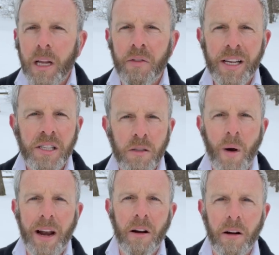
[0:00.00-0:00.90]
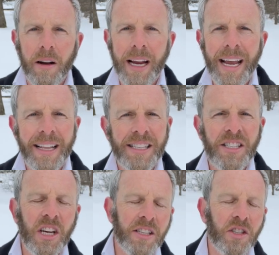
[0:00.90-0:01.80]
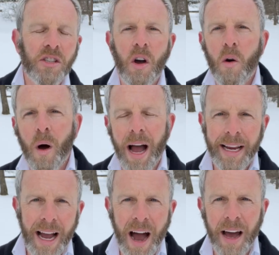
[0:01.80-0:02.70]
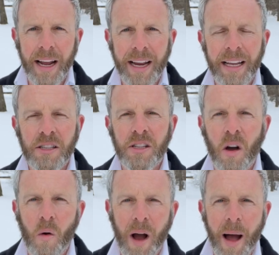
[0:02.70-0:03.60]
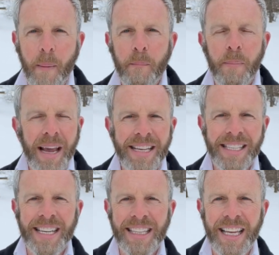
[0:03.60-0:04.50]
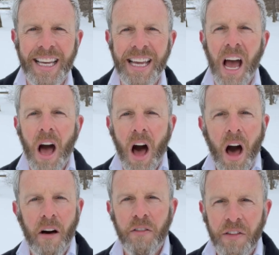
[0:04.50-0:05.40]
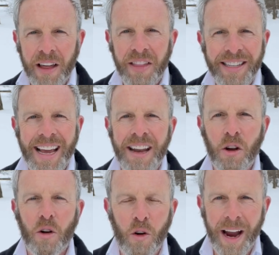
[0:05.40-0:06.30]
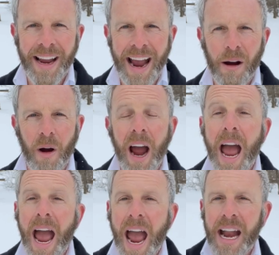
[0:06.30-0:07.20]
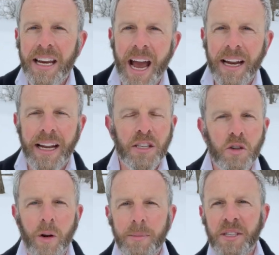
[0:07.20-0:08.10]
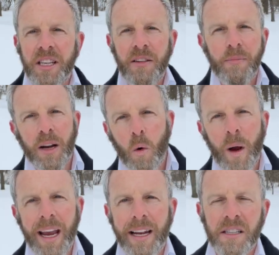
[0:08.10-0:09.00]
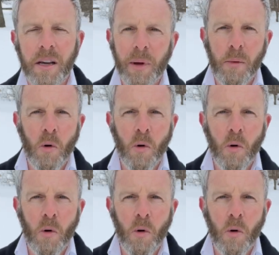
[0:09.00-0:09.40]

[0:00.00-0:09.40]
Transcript: this sweater, it's just so iconic. It's so amazingly of the Daniel Craig era. And yet it screams Steve McQueen and some of the